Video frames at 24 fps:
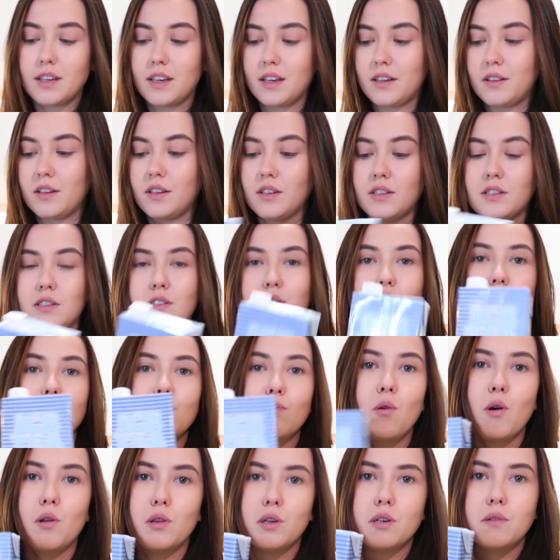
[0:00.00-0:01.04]
and it's a
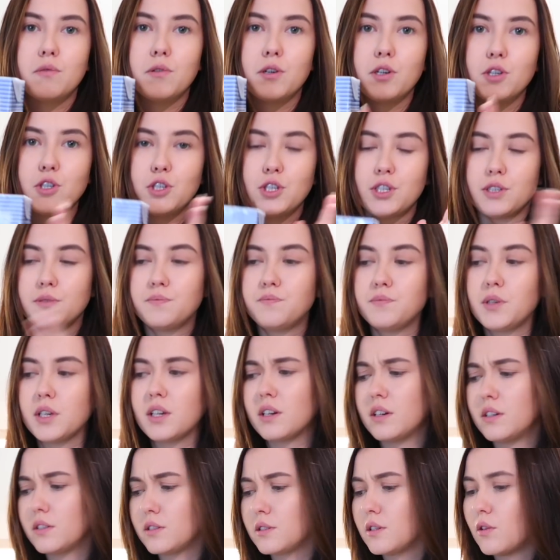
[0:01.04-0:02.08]
smaller version
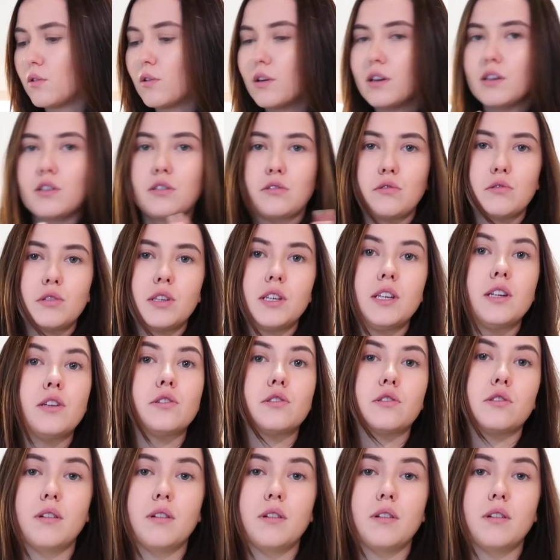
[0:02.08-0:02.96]
because Ole is not here,